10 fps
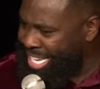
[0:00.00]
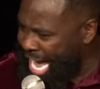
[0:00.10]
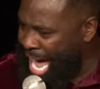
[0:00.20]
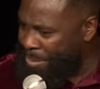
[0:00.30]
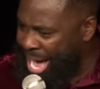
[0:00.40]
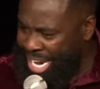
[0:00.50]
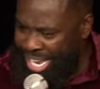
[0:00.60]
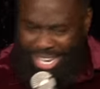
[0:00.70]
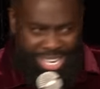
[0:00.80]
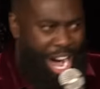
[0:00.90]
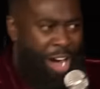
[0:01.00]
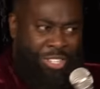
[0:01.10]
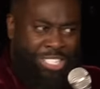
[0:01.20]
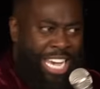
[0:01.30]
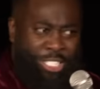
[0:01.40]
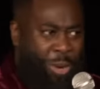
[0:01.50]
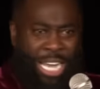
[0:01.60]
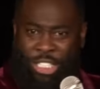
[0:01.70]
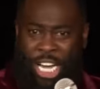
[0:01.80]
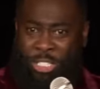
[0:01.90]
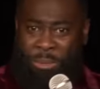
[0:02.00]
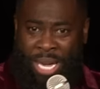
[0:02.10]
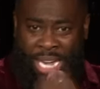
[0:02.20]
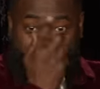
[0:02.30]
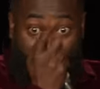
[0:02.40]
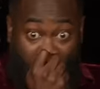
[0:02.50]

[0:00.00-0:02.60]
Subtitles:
Yeah, man. After sex, you ain't judging me.